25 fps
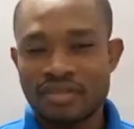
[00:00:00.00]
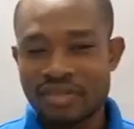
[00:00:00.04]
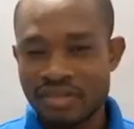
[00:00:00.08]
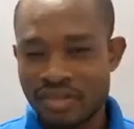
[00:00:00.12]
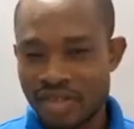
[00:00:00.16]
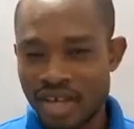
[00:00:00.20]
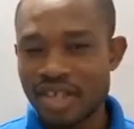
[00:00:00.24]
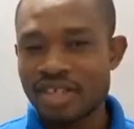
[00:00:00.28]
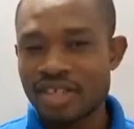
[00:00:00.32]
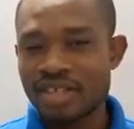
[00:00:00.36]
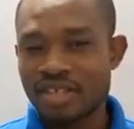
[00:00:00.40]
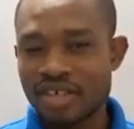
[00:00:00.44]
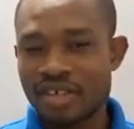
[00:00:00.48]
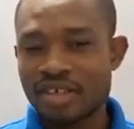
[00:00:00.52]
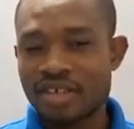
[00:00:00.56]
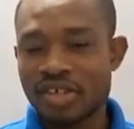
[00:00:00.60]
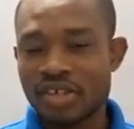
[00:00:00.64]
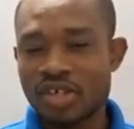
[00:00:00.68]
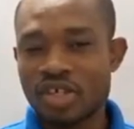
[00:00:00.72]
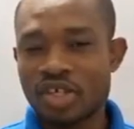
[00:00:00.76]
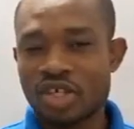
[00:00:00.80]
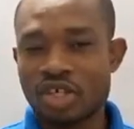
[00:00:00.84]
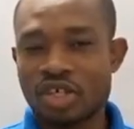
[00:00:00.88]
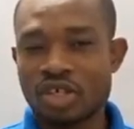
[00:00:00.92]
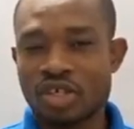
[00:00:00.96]
That is the
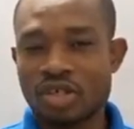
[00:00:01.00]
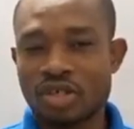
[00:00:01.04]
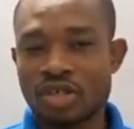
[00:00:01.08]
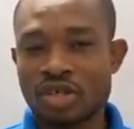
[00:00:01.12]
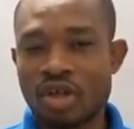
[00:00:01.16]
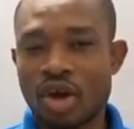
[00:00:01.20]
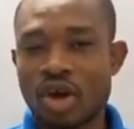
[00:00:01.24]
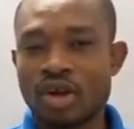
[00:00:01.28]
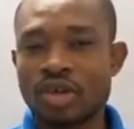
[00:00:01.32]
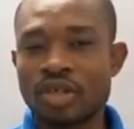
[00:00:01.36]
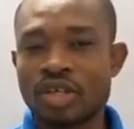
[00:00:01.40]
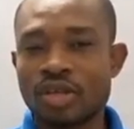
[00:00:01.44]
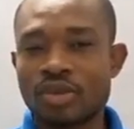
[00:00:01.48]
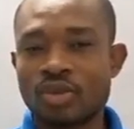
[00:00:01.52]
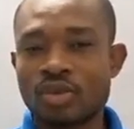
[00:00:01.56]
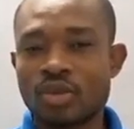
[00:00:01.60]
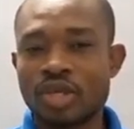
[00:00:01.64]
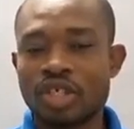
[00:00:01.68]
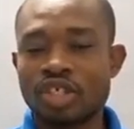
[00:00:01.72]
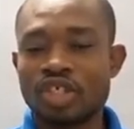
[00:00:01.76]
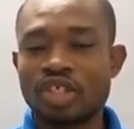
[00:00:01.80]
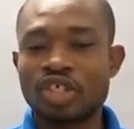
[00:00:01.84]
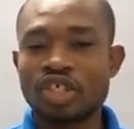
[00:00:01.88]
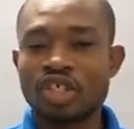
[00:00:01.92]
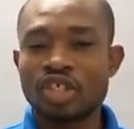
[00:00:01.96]
condition under
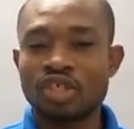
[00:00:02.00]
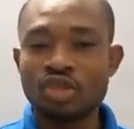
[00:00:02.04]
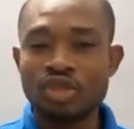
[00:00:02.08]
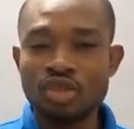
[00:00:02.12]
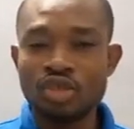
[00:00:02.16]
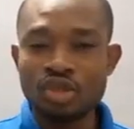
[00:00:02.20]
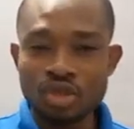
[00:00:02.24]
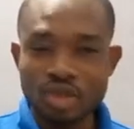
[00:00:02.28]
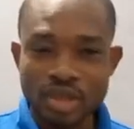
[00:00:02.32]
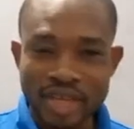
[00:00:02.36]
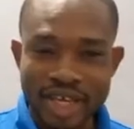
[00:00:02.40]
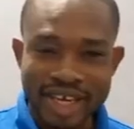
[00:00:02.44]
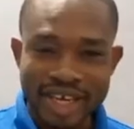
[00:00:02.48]
which you